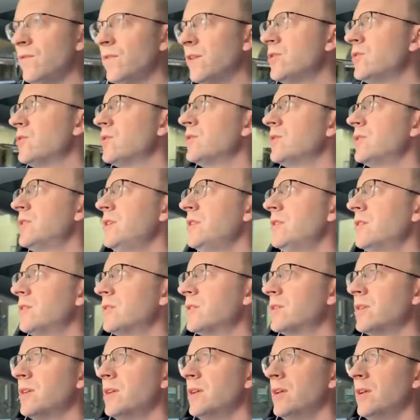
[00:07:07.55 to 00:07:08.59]
As you can see,
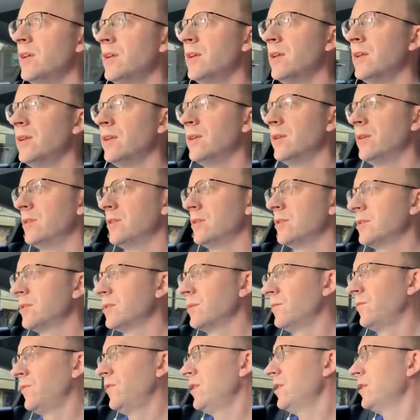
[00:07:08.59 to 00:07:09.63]
there's
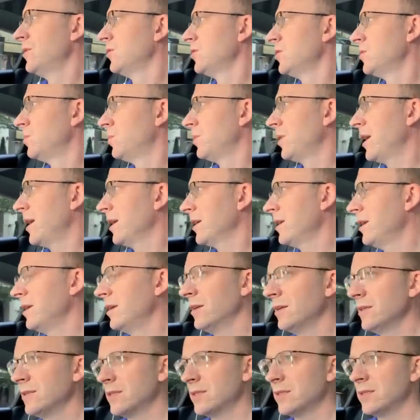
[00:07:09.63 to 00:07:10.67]
some vehicles blocking
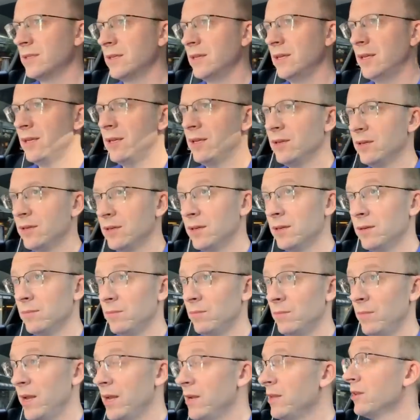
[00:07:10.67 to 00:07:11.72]
us, and it
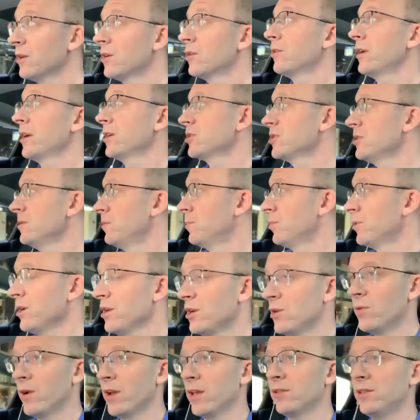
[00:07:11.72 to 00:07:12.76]
made the correction pretty
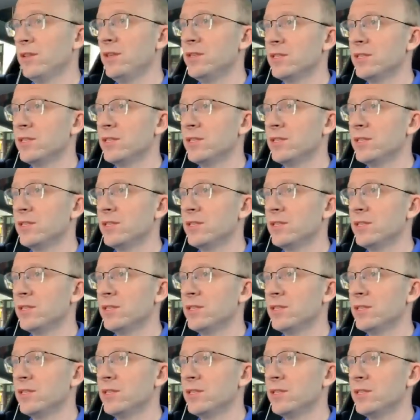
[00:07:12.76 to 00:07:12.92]
quickly.